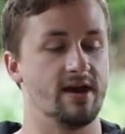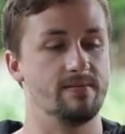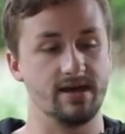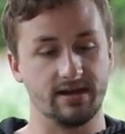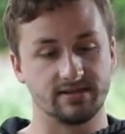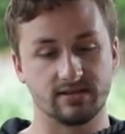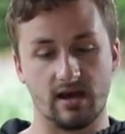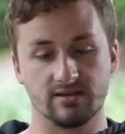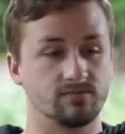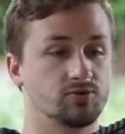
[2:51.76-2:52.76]
And then it's
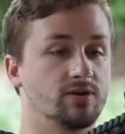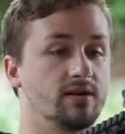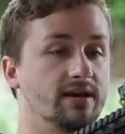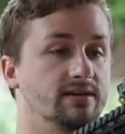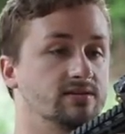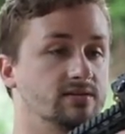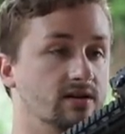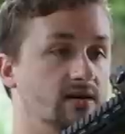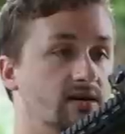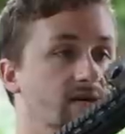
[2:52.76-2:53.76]
got some sort of nice
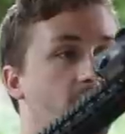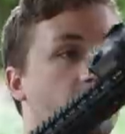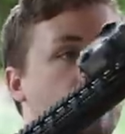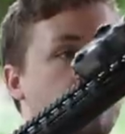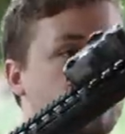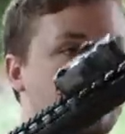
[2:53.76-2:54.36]
uh, KeyMod rail